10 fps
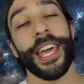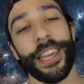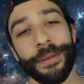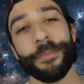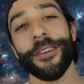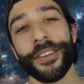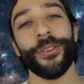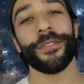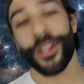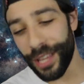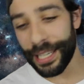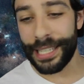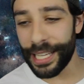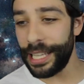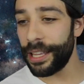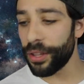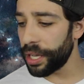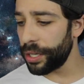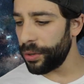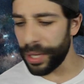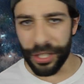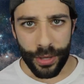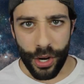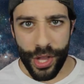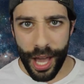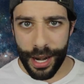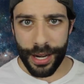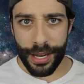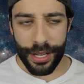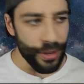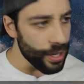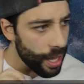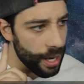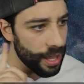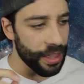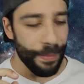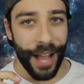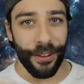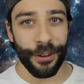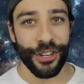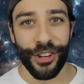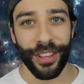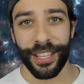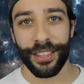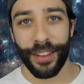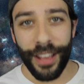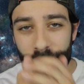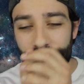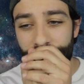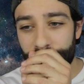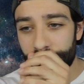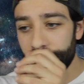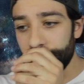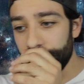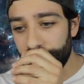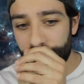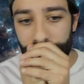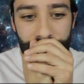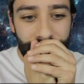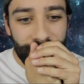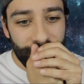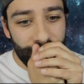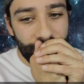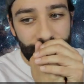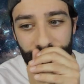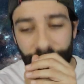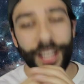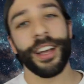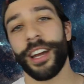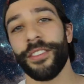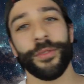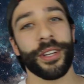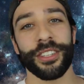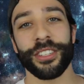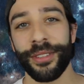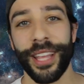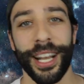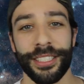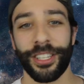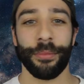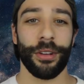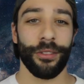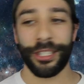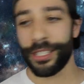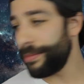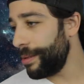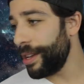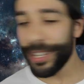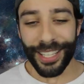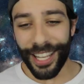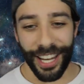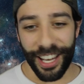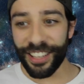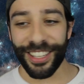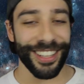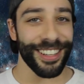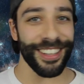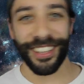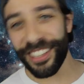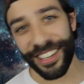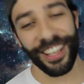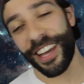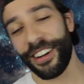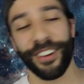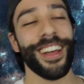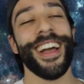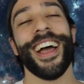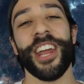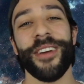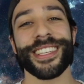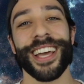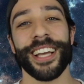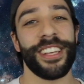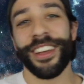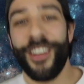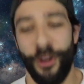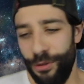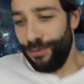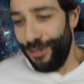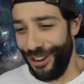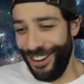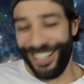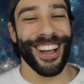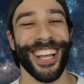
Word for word: It'd be pretty cool if they were like digging and they're like, wait, do you hear that? Do you hear that? And then in the background, you just hear like the fake. I don't even know if we could include that because of copyright reasons. Maybe. I don't know. Anyways, guys, we're not.